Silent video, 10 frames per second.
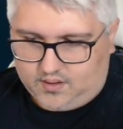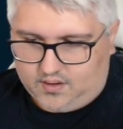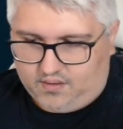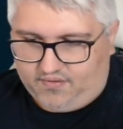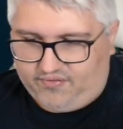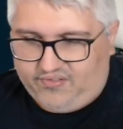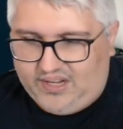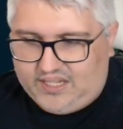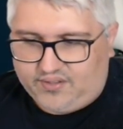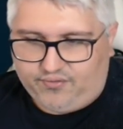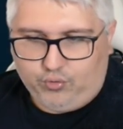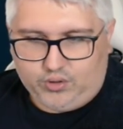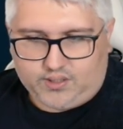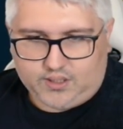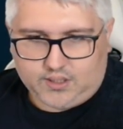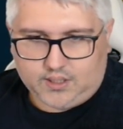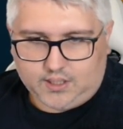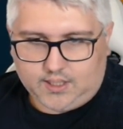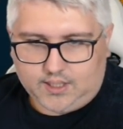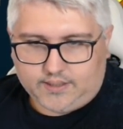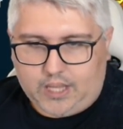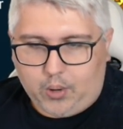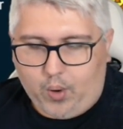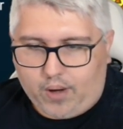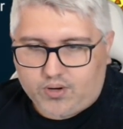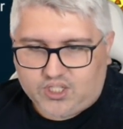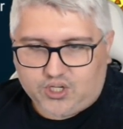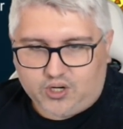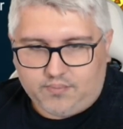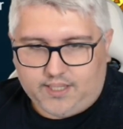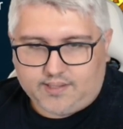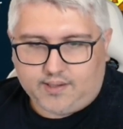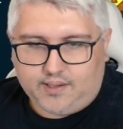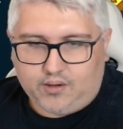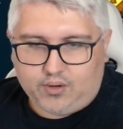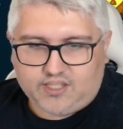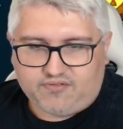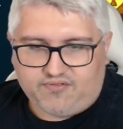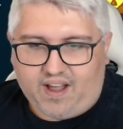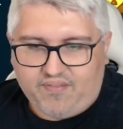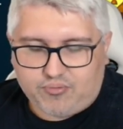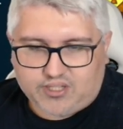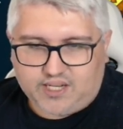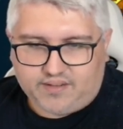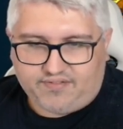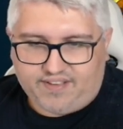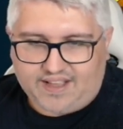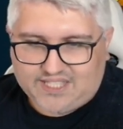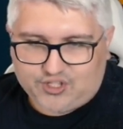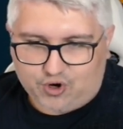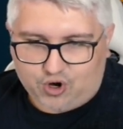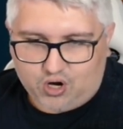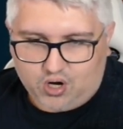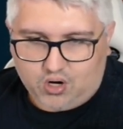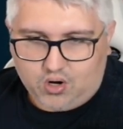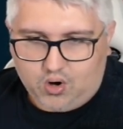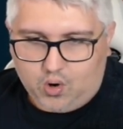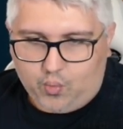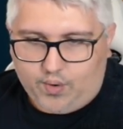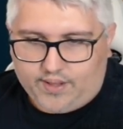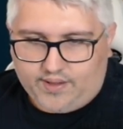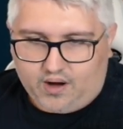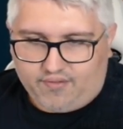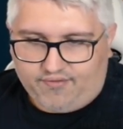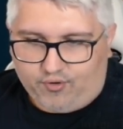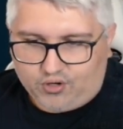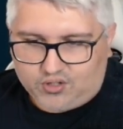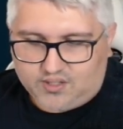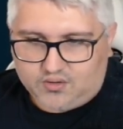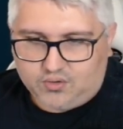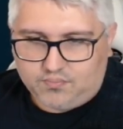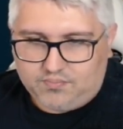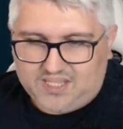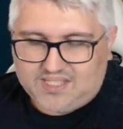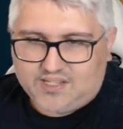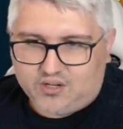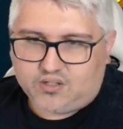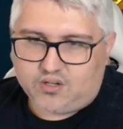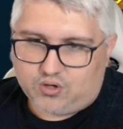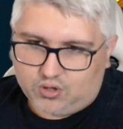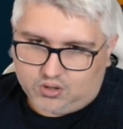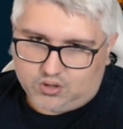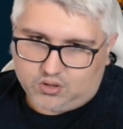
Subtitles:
Fleet Foot. The wearer's turn meter increase 5% faster when they are forced to miss their turn.